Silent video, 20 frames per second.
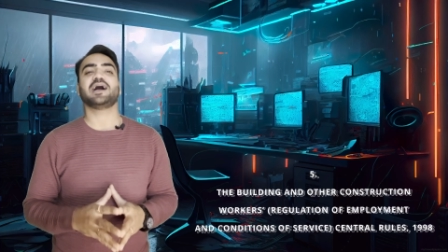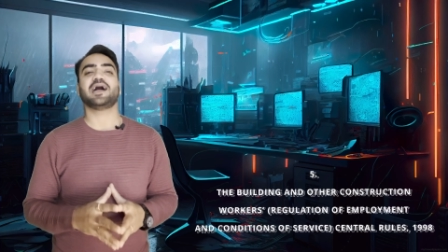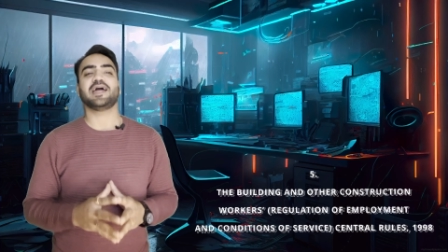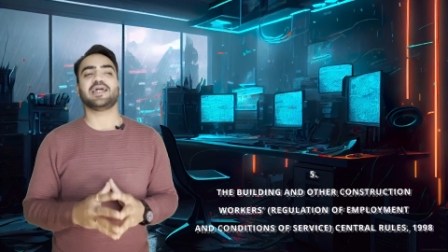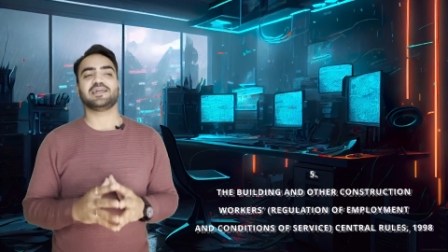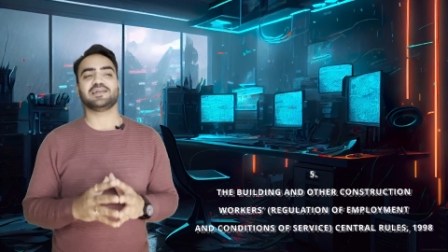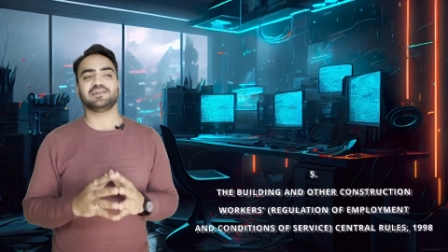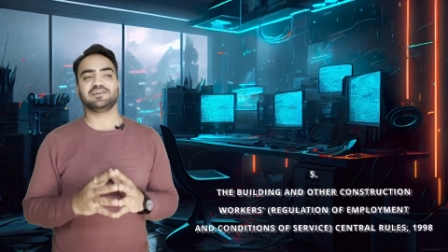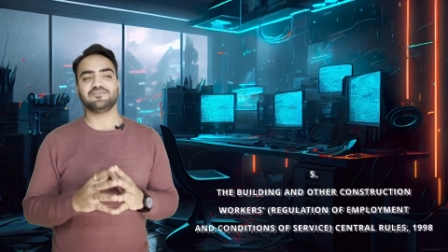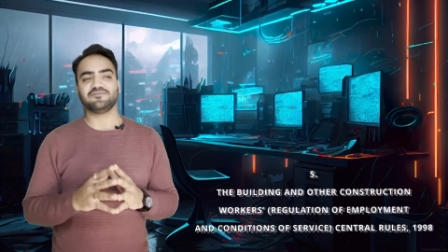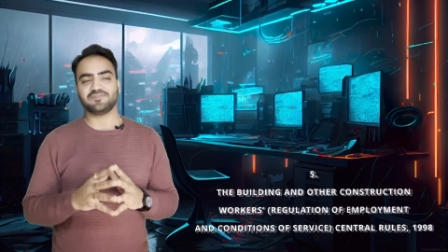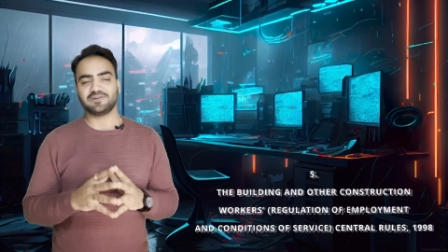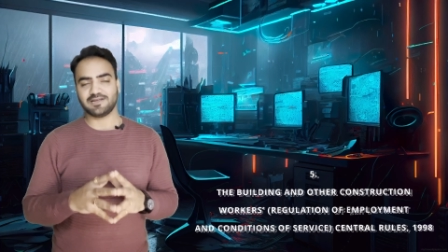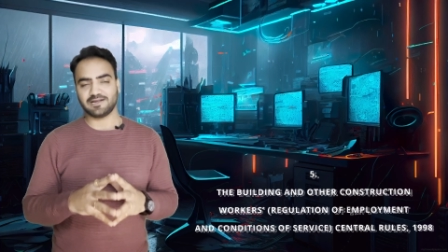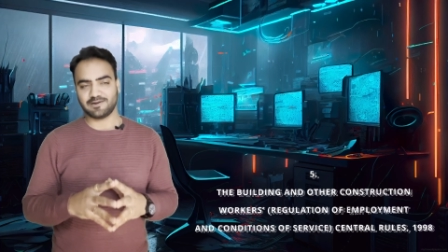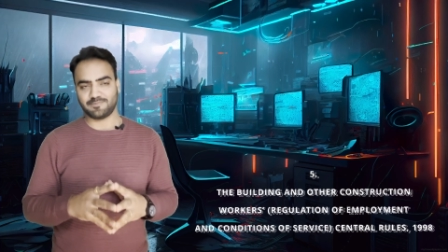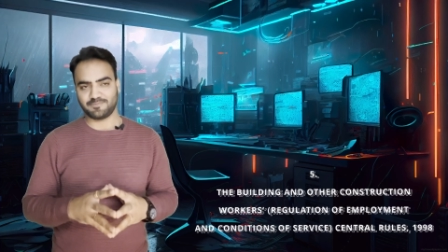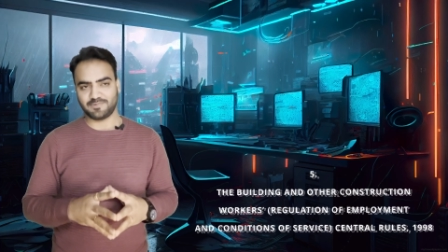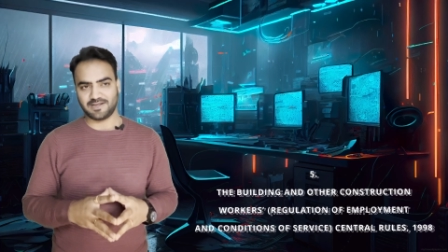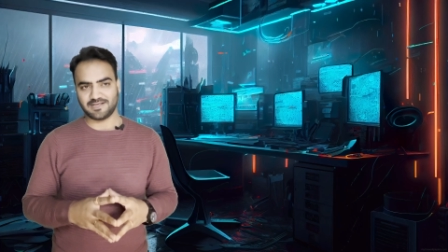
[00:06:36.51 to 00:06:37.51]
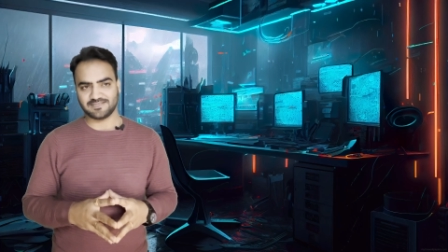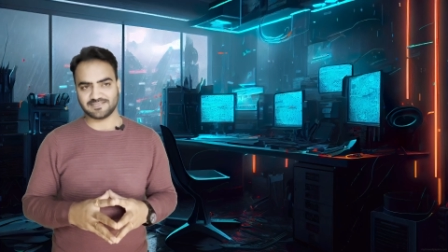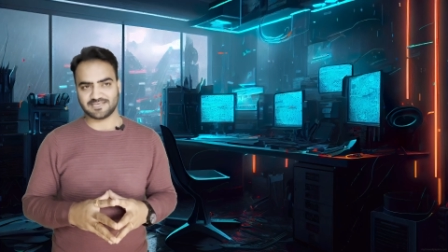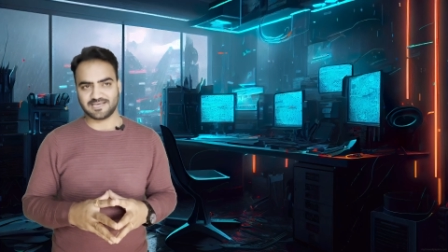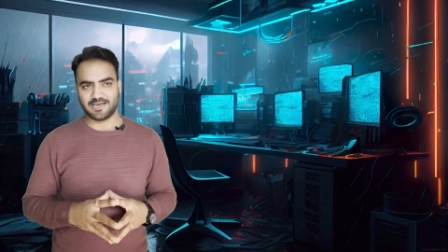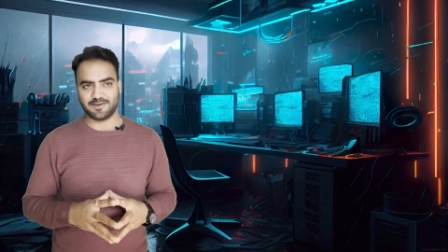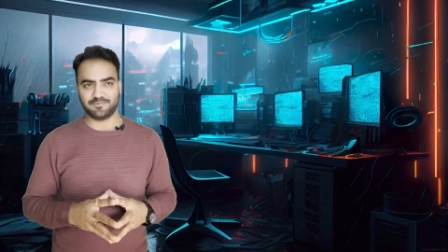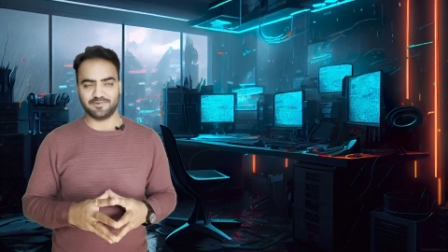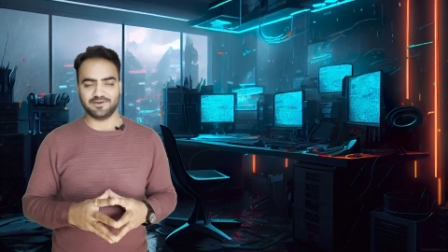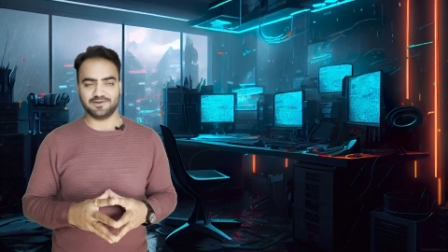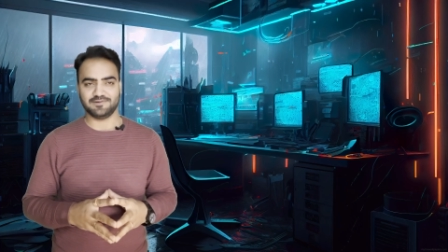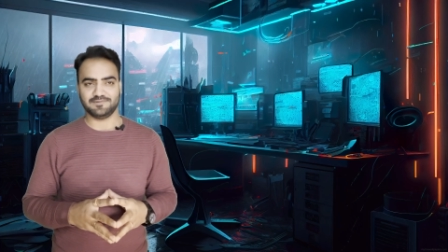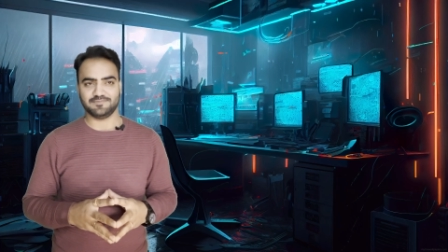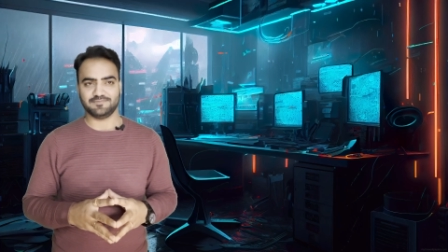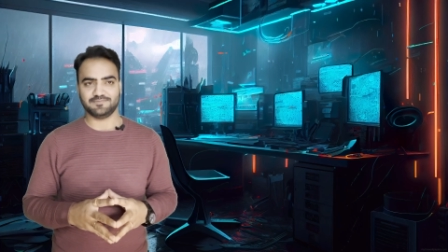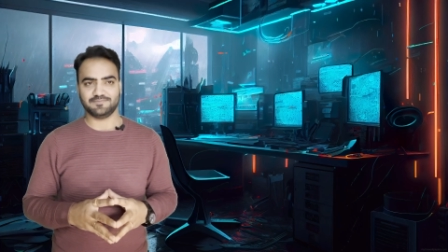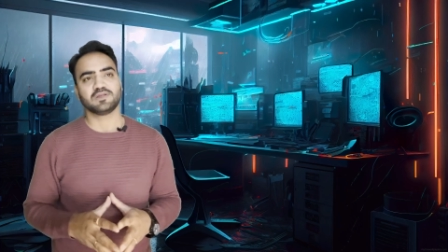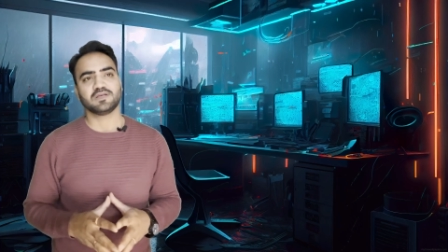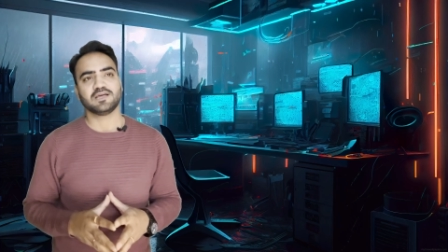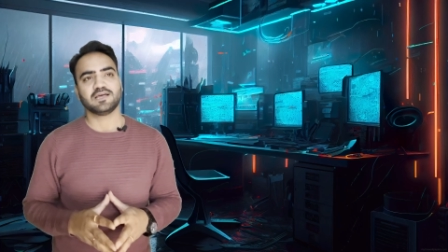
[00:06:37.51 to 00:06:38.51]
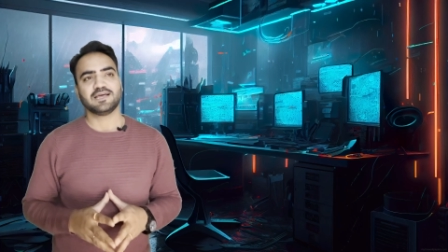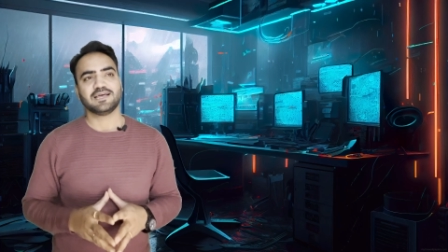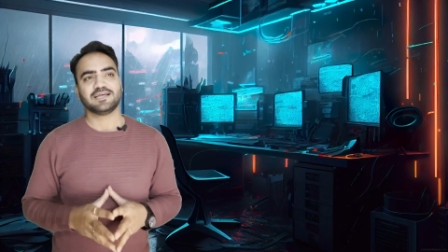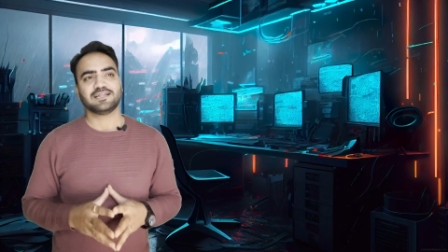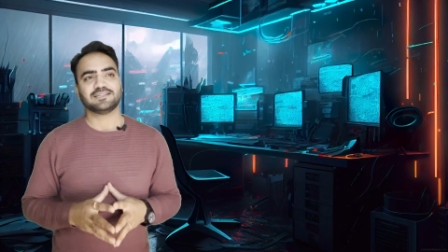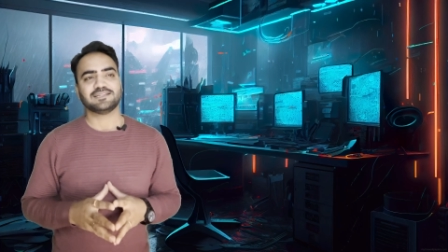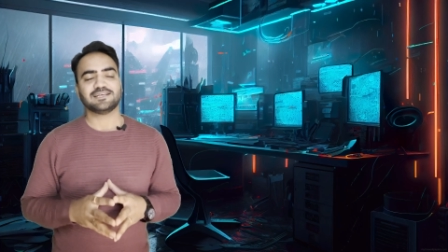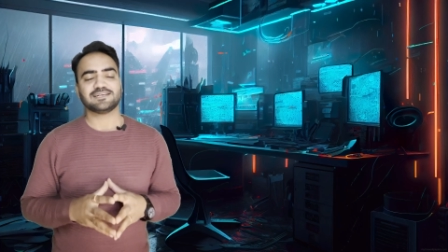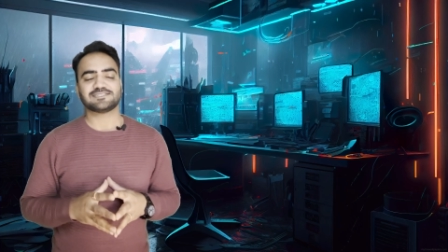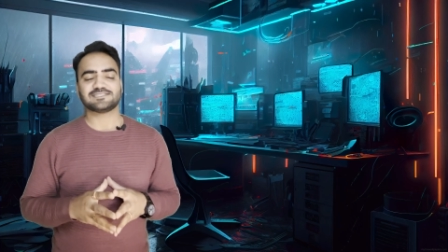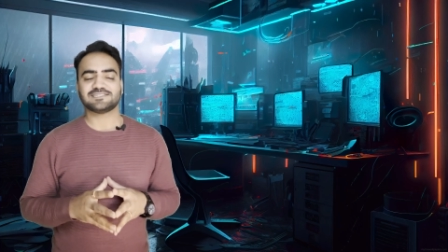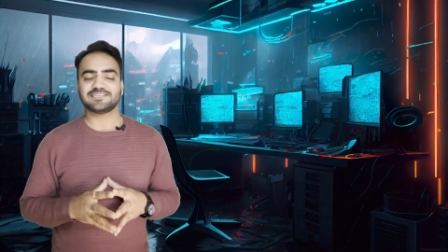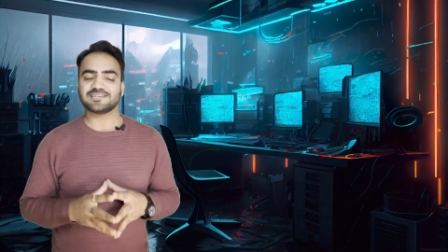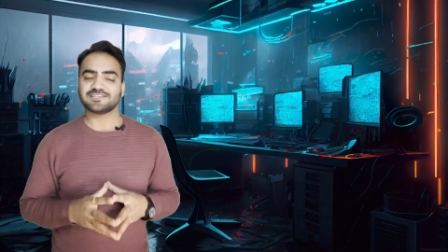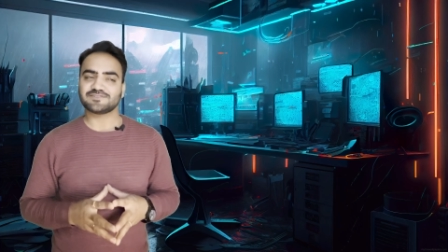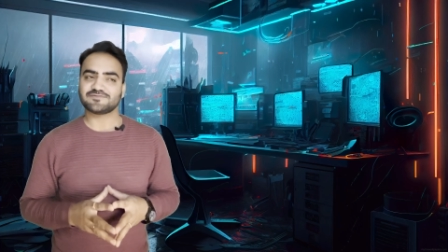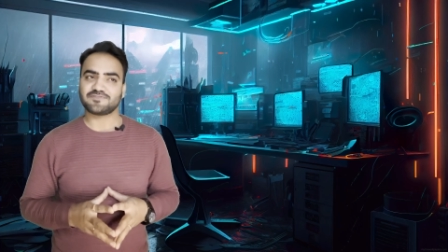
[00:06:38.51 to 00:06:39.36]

and lifting appliance cabin. The sixth